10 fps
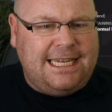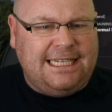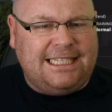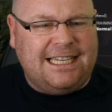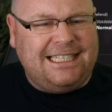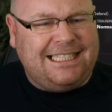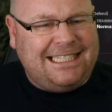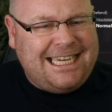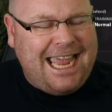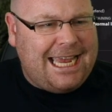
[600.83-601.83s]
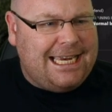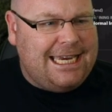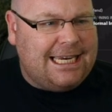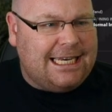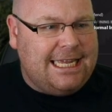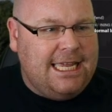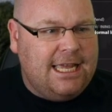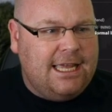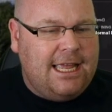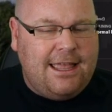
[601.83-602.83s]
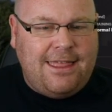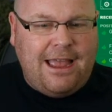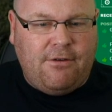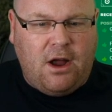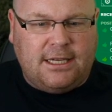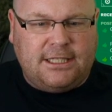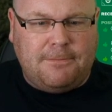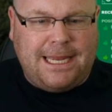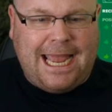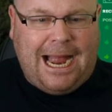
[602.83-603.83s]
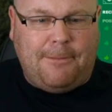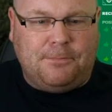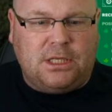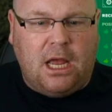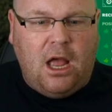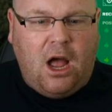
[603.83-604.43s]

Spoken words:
decent. Technically, there are some gaps.